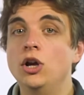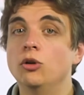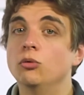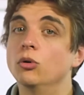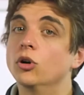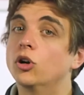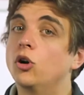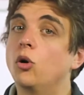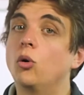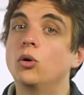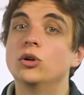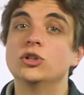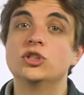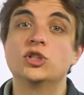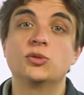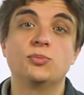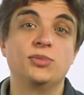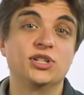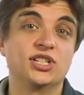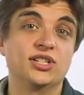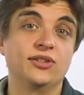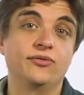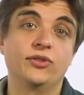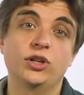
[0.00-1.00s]
record
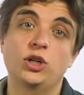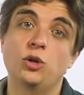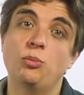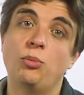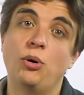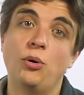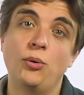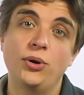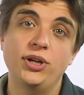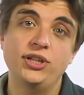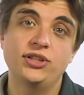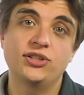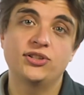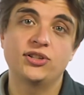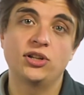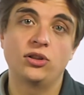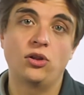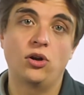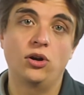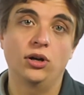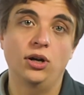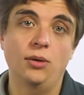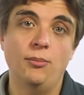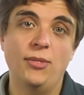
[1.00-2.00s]
specific points
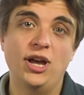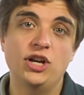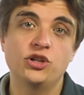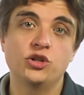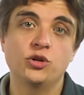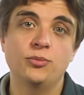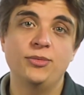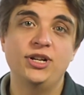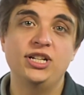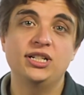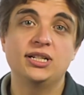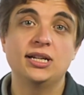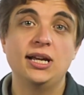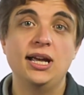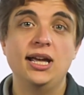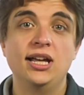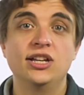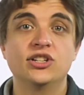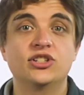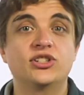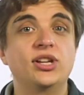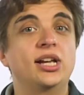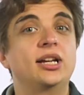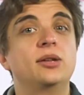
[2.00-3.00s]
along a
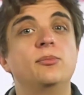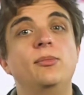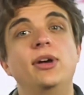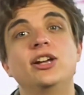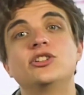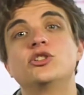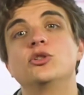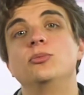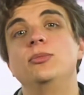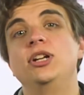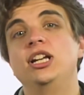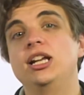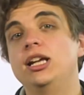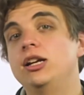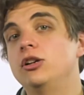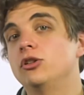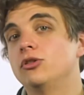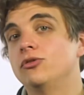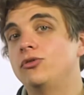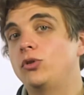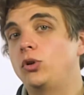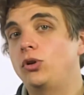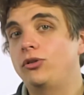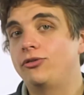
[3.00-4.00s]
measurement, set a measurement
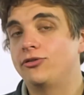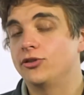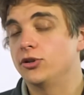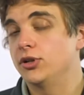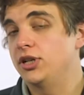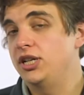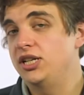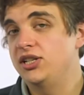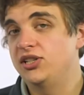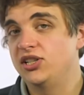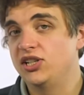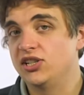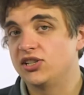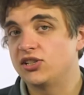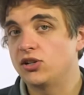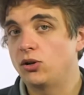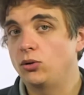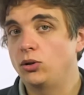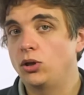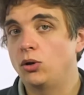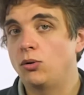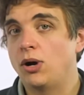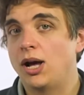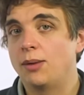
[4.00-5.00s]
interval for easy
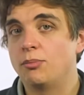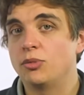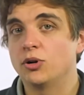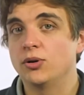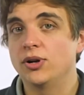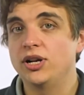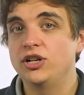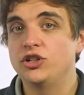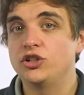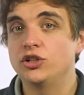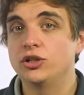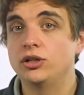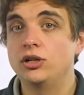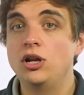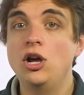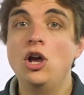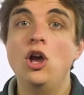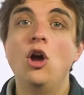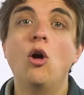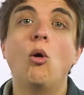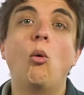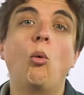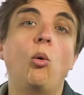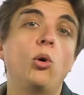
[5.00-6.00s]
solo
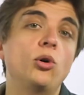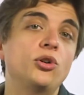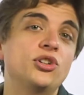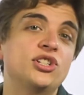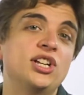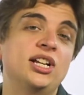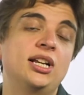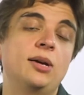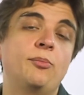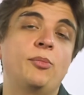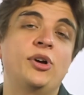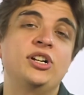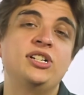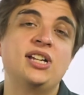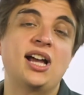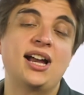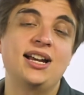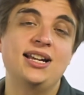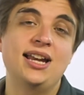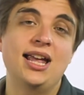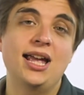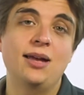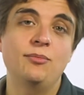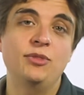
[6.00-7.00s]
operation, or set up a
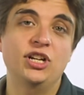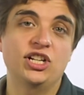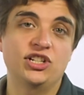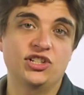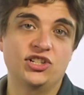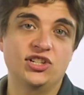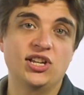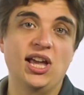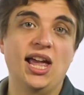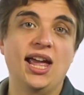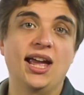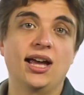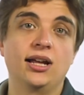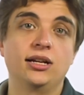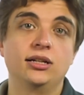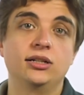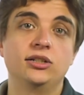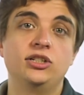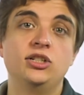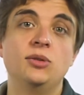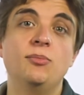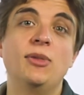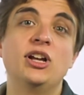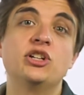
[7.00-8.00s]
dynamic
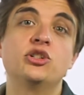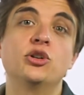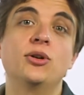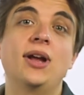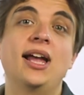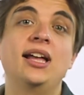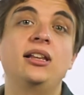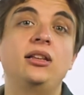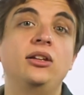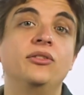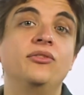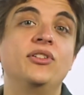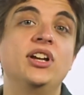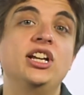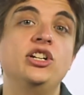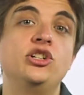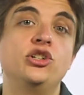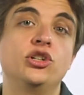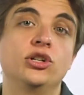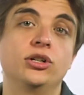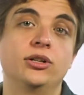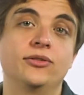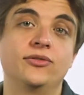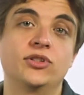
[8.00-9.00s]
scan to measure
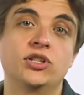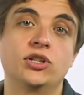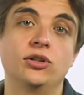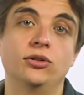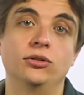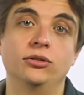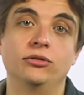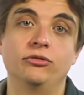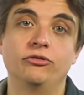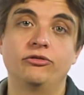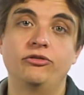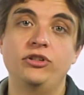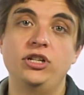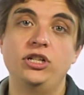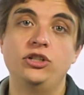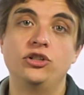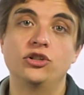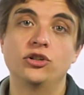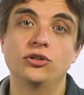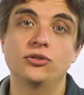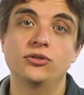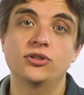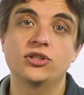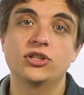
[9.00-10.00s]
elevation of certain
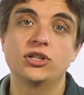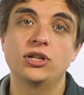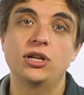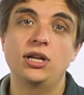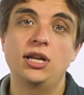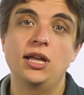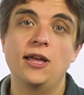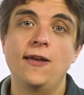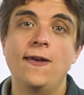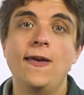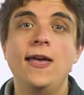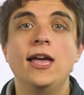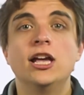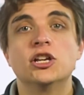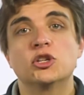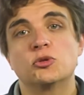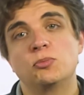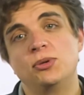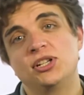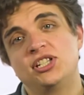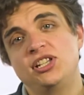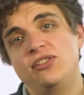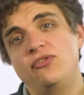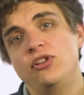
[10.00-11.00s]
features.
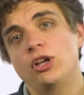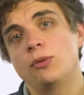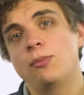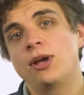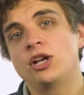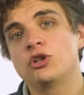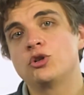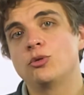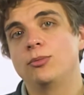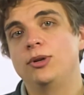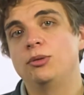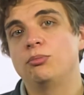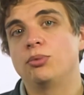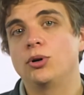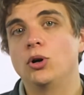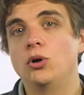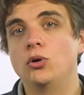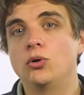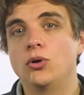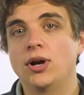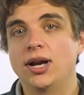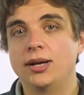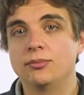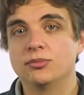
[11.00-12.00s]
Specific measurement
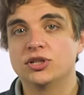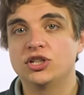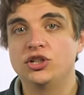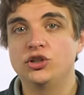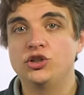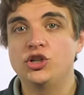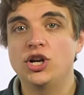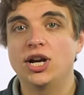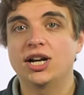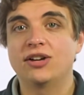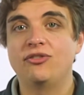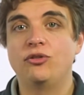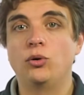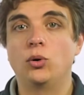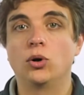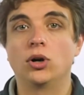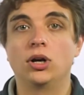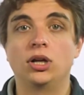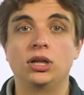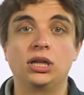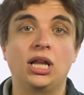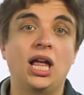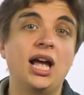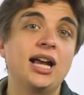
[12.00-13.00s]
programs to check
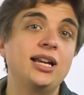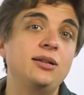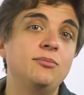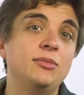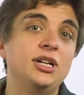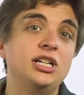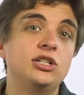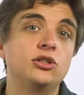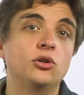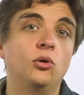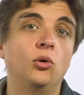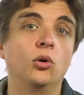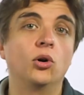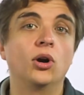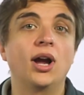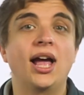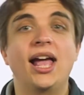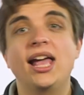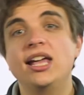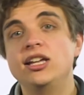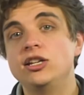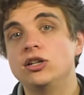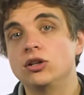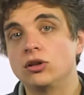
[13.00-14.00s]
for alignment
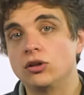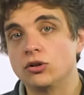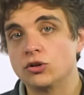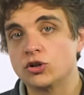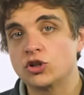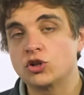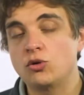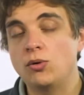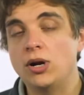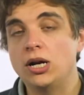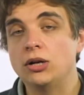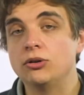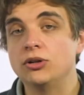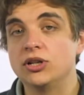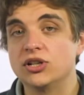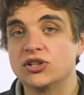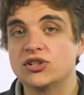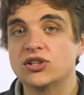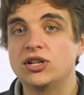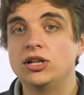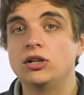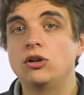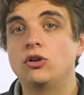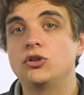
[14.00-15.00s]
or angular
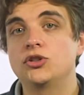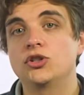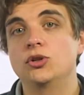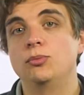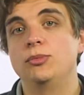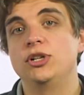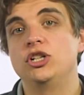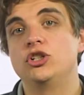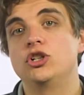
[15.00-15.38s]
squareness can also be